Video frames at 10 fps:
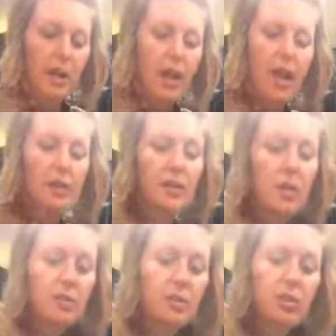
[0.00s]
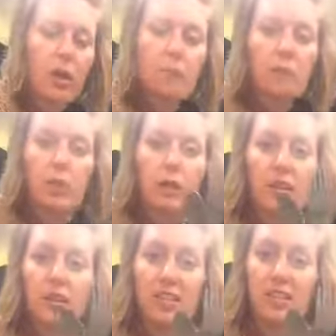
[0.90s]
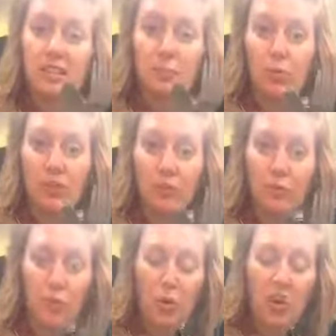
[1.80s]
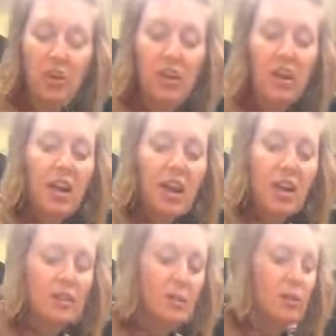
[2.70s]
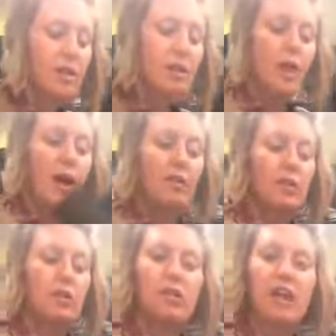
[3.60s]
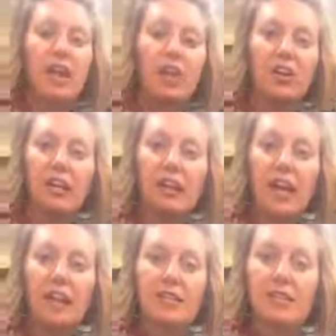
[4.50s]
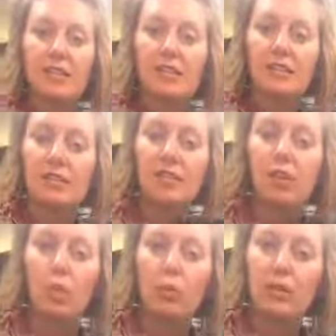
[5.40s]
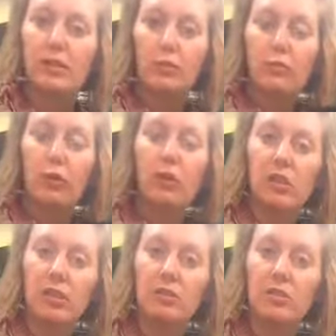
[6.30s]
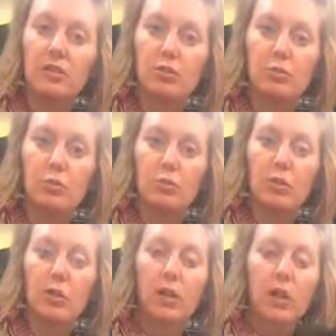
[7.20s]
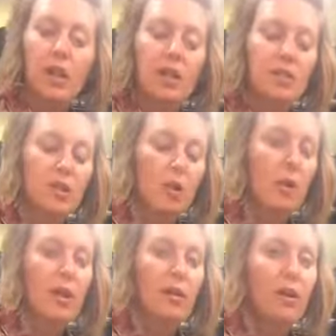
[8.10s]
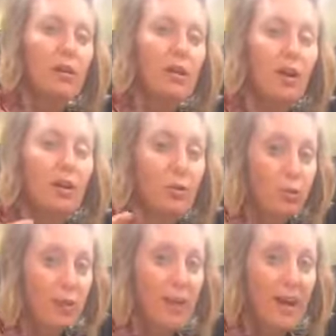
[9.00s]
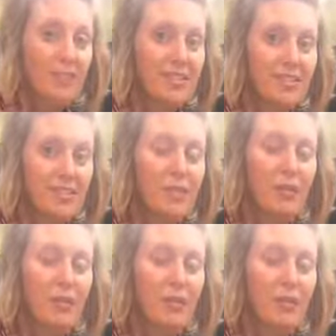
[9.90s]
and it also comes with the spoon and the fork. And so then you have a little carrying case to go with you for your lunches too. So there are 3 ways you